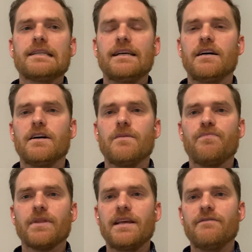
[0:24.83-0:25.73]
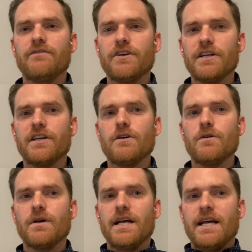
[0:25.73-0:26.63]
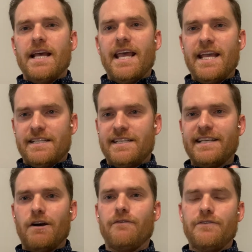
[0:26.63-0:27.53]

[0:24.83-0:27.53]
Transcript: And vertigo itself